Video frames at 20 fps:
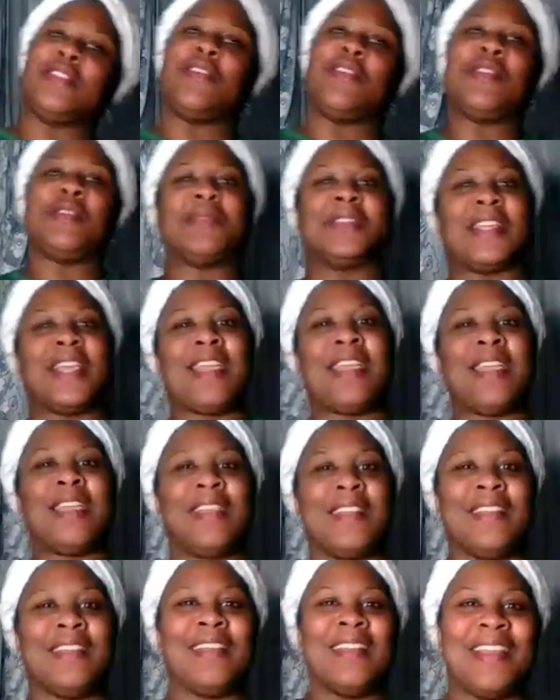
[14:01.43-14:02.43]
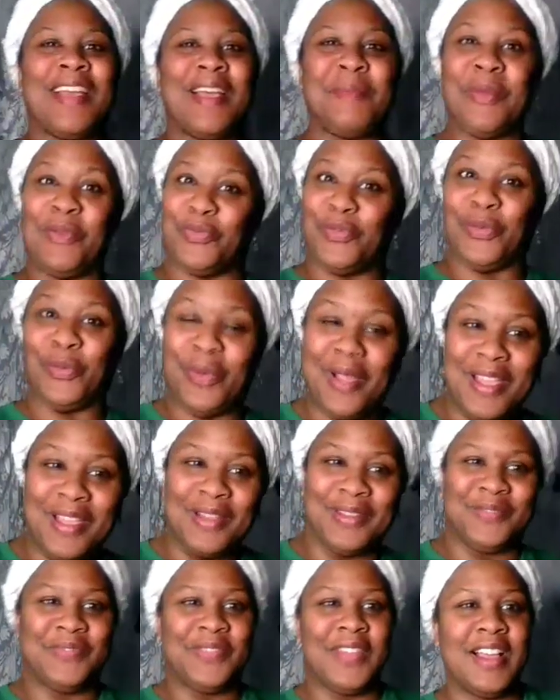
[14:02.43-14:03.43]
You know what I'm saying? I mean, for
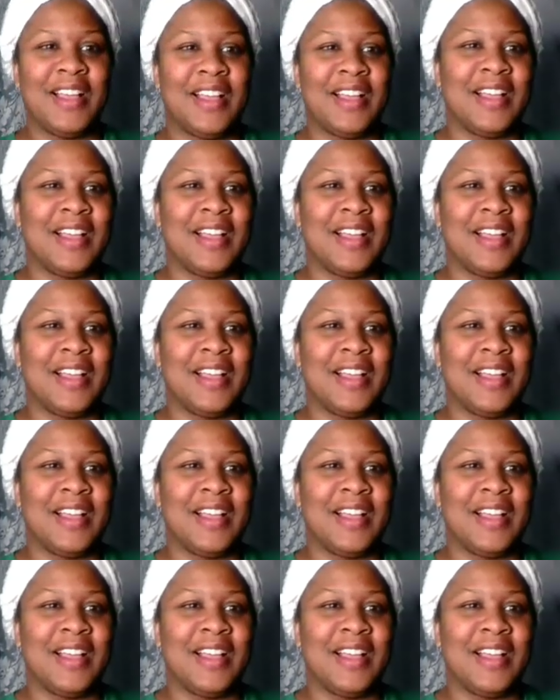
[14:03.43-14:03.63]
real.